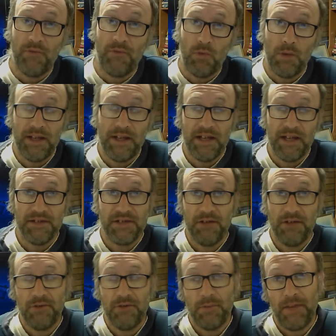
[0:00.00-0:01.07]
for weekends
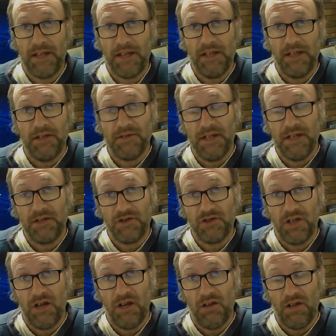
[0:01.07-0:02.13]
here at the Backyard Tech
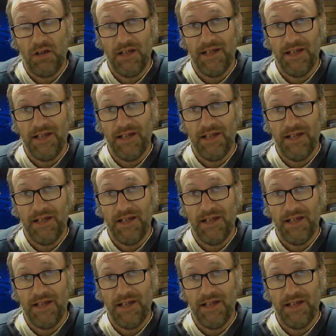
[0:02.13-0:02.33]
Channel.